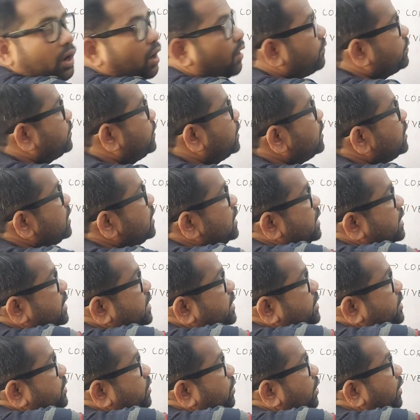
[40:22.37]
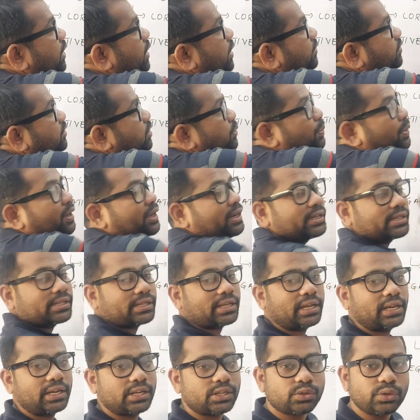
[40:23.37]
of the zero reading of the main
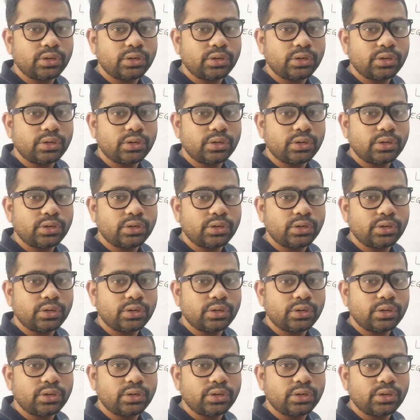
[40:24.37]
scale.